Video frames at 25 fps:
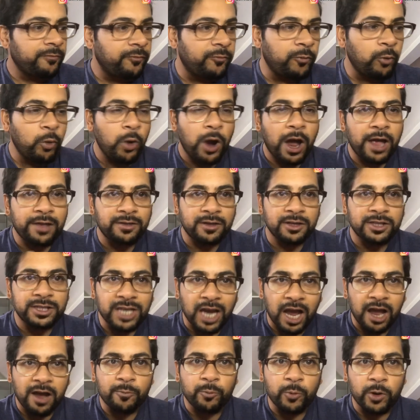thought at the
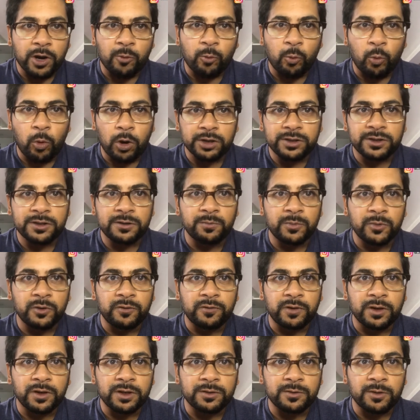time when I watched the
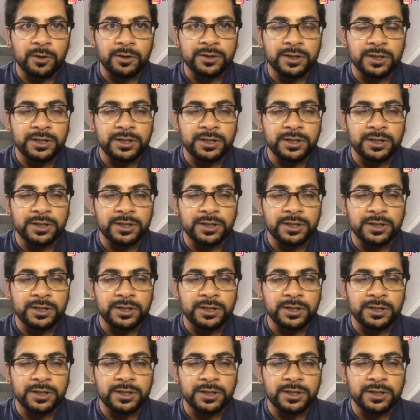movie as well.